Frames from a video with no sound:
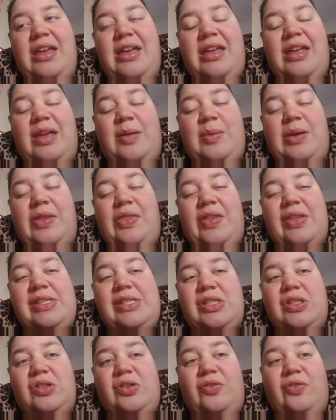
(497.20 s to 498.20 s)
I'm on this
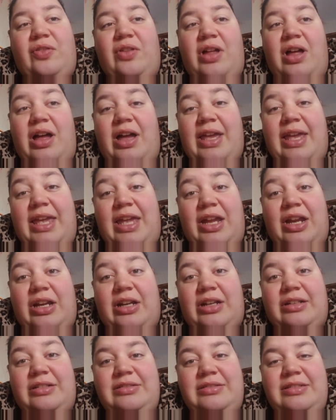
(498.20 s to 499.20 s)
little vlog
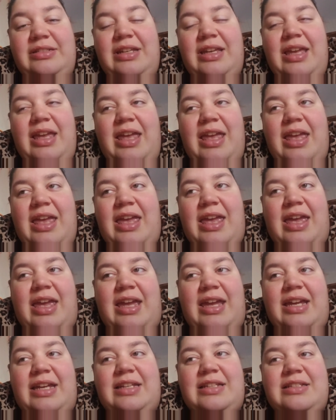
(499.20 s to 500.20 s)
here,
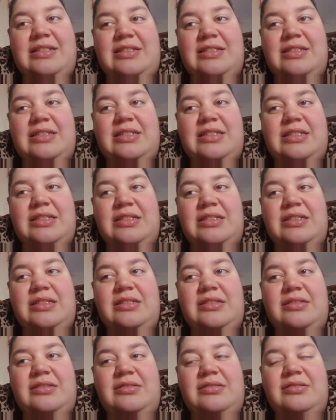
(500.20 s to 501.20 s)
and
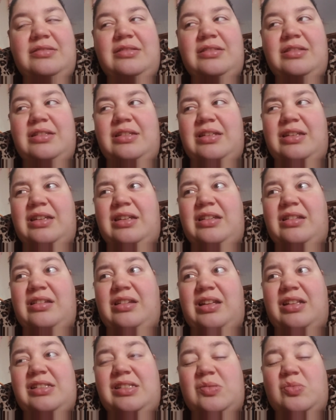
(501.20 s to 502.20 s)
I'm gonna
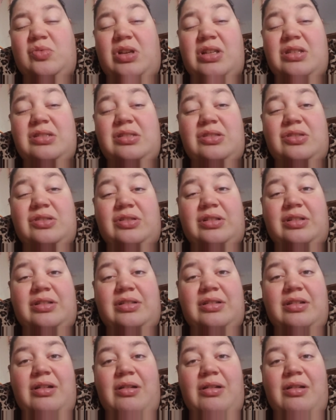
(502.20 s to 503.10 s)
get some rest or